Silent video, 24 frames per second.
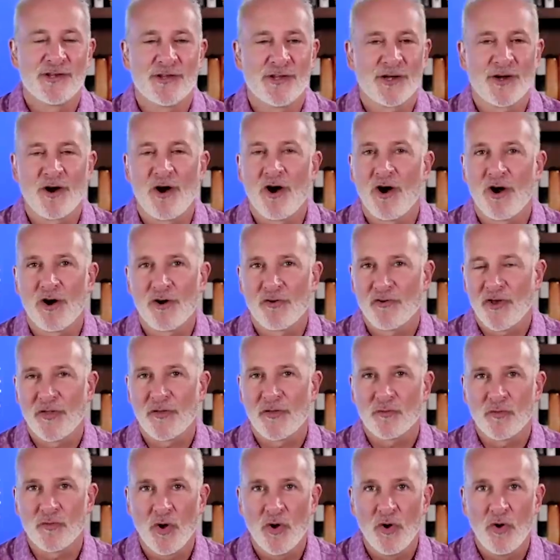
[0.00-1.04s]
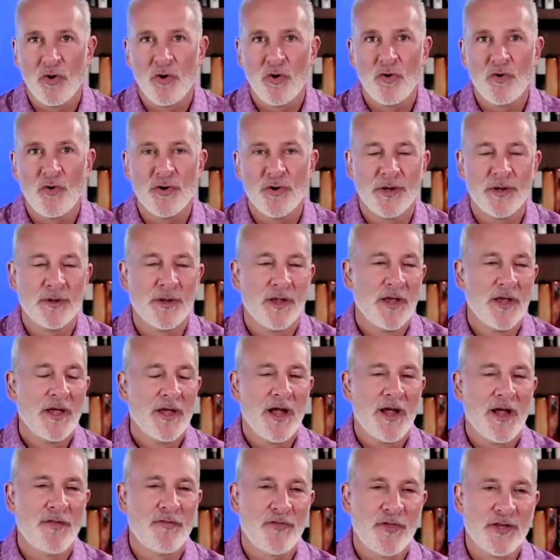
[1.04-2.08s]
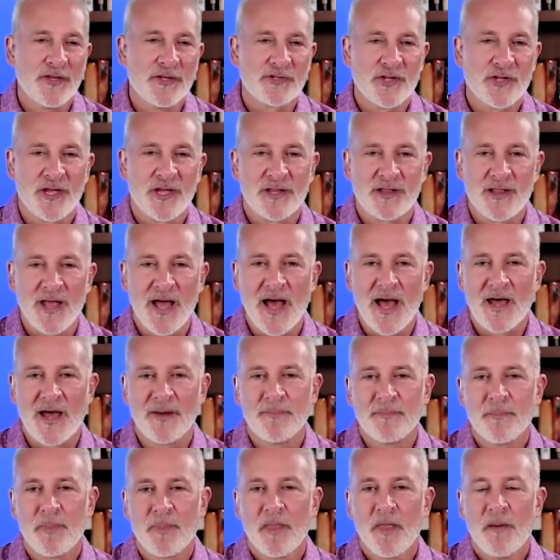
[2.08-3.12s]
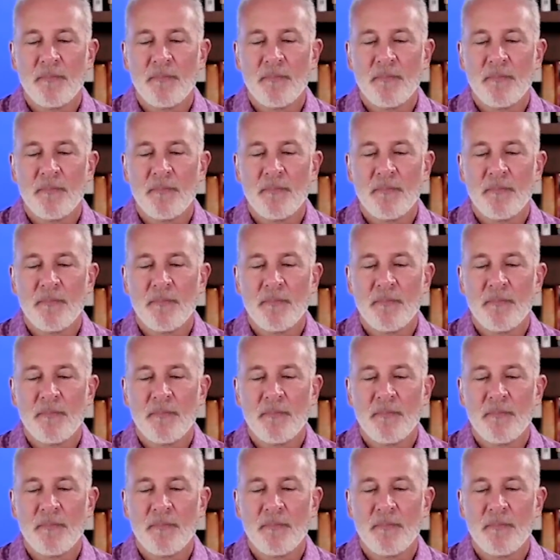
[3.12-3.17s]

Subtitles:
and the cars on the road and things like that.